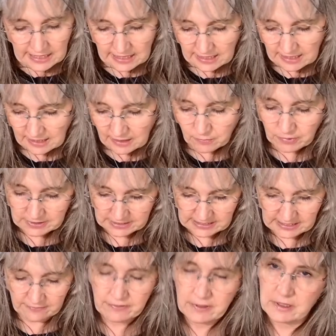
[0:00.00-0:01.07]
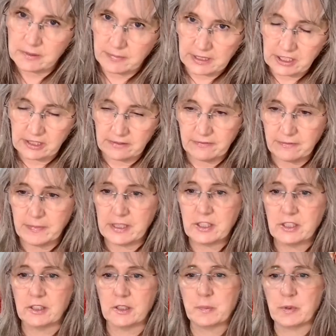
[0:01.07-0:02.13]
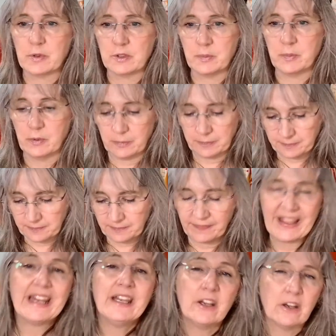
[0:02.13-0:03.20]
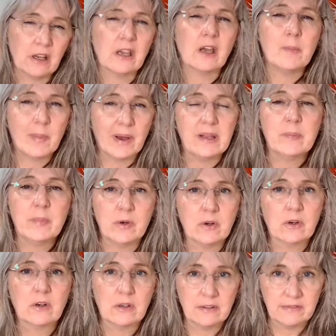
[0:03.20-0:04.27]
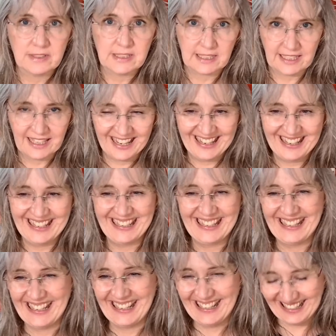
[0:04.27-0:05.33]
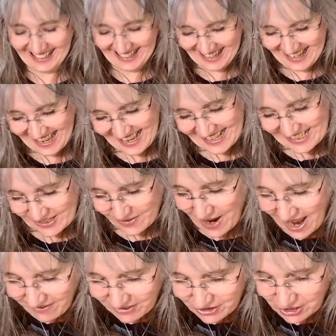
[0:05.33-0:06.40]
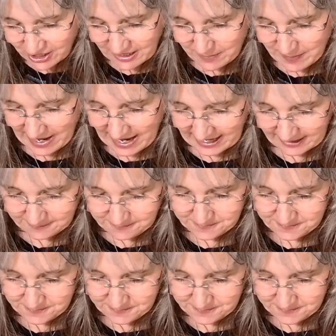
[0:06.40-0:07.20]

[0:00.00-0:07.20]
I want to give you as much information as possible. Then you can go and buy the book, obviously. So I have a journey bag.